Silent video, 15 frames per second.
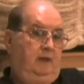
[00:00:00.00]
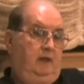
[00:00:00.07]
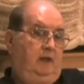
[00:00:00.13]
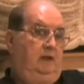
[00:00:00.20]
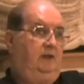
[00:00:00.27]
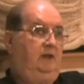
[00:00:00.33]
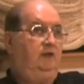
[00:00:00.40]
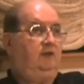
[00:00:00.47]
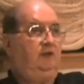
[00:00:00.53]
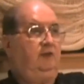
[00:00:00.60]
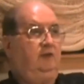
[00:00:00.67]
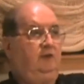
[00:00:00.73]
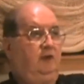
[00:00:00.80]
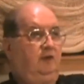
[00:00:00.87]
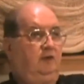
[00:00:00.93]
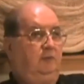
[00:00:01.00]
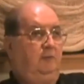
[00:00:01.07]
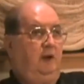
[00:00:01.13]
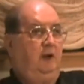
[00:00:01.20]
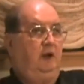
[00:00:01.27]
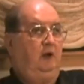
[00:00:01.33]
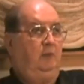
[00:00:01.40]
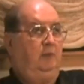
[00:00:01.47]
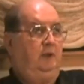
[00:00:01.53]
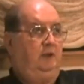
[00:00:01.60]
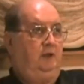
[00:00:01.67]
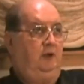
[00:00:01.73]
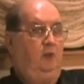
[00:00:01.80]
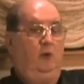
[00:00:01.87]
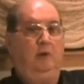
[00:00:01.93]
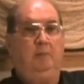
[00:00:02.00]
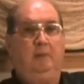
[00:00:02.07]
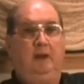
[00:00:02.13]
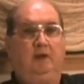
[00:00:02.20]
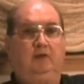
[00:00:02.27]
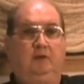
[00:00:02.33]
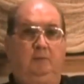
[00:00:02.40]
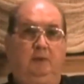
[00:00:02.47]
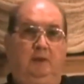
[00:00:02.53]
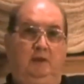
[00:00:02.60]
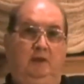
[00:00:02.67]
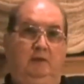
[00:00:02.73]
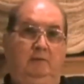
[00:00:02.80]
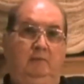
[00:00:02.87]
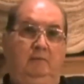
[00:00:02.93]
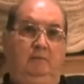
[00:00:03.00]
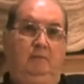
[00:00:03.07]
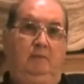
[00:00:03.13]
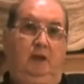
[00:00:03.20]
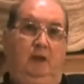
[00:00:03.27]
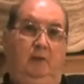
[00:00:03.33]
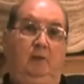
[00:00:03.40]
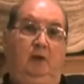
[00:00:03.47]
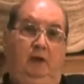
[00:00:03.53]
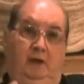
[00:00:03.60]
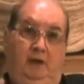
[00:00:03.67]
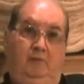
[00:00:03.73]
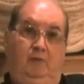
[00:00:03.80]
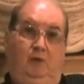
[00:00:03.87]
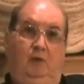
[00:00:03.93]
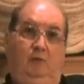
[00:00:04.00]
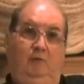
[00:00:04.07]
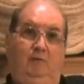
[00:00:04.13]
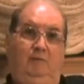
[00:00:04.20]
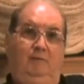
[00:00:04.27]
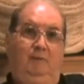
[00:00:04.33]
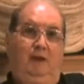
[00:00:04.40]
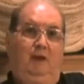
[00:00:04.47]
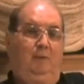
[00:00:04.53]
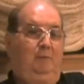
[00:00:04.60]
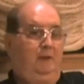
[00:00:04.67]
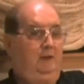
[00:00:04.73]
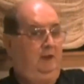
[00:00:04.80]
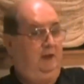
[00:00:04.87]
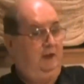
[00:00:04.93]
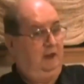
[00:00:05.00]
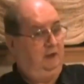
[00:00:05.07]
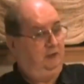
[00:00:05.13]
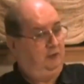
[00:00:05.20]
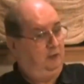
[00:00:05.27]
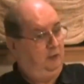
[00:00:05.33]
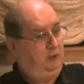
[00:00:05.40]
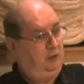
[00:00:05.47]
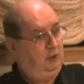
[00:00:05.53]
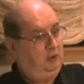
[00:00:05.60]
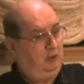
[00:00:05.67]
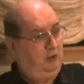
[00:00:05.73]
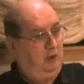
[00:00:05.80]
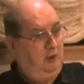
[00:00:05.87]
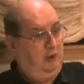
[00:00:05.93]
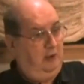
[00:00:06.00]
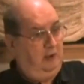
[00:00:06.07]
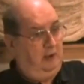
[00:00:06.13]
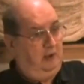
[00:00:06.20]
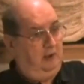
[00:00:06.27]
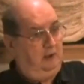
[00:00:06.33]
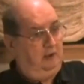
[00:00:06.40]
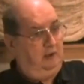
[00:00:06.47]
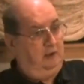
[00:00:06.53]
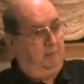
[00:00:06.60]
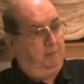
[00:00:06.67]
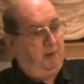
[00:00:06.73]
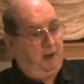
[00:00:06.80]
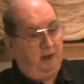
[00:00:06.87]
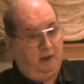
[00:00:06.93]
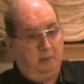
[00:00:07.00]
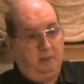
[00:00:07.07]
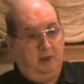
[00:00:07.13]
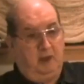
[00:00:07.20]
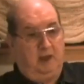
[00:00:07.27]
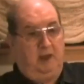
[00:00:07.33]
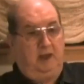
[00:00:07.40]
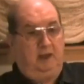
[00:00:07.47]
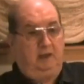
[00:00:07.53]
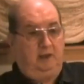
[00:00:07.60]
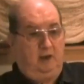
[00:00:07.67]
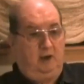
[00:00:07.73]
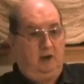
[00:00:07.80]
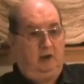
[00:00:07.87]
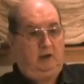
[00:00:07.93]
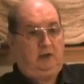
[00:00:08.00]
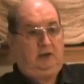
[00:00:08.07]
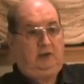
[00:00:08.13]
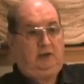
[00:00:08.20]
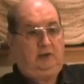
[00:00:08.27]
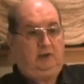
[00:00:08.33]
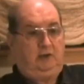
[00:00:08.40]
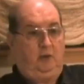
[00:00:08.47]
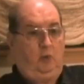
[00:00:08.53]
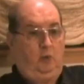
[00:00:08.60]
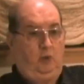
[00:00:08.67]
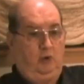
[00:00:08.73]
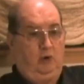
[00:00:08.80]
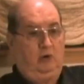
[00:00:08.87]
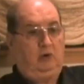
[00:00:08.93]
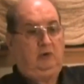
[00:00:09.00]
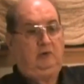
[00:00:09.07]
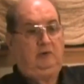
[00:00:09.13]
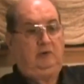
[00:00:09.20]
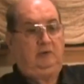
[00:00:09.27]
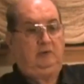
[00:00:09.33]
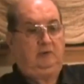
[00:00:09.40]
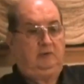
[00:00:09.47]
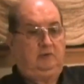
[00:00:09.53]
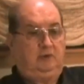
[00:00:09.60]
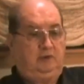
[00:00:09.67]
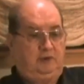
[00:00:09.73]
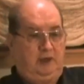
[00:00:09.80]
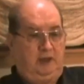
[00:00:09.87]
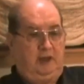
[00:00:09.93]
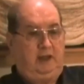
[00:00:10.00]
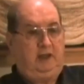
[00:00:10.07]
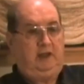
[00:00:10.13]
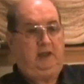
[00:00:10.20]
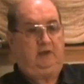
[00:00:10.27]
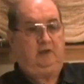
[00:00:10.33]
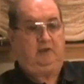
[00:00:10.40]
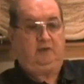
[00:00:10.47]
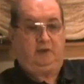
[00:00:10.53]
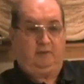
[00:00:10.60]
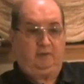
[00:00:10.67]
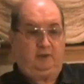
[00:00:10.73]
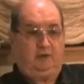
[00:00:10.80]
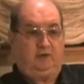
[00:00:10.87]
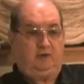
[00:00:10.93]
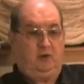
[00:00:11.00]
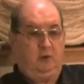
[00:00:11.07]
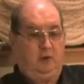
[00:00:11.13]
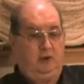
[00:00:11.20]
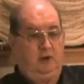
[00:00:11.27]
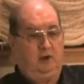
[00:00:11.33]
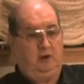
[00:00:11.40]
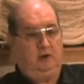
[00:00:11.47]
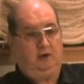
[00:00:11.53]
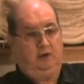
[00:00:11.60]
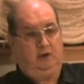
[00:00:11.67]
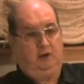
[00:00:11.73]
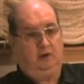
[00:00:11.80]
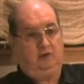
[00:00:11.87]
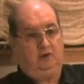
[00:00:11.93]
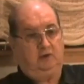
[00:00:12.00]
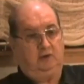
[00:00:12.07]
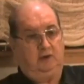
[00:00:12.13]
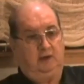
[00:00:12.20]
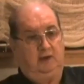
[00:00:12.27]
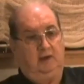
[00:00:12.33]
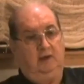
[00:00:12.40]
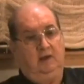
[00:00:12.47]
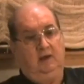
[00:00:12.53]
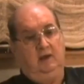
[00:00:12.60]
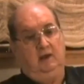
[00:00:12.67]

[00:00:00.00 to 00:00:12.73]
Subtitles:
And this is just my opinion, one man's opinion. But I'm going to give you my opinion as to the bottom line on the world today and the stuff that's going on the earth today.